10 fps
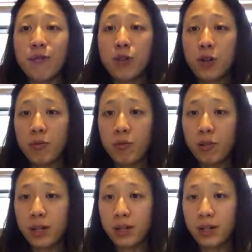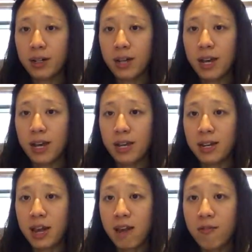for
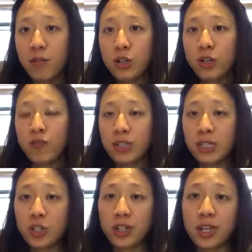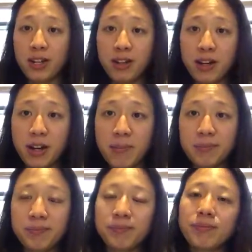an average physician
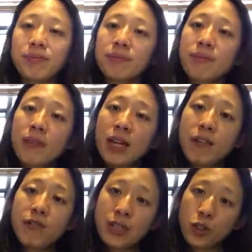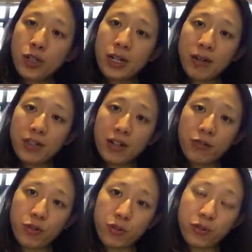income and physician lifestyle
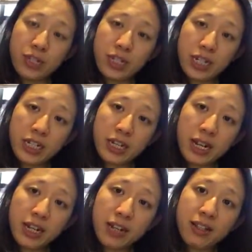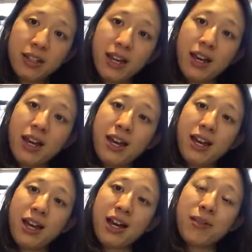for those 6 decades,
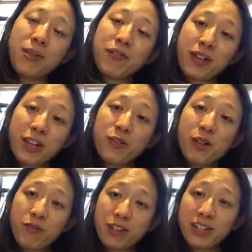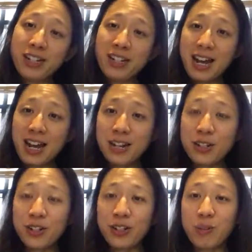a financial advisor can
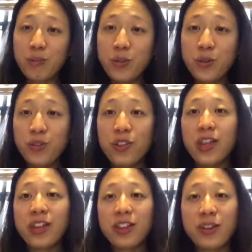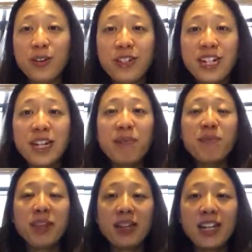actually move $13
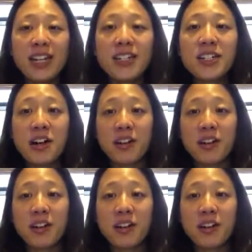million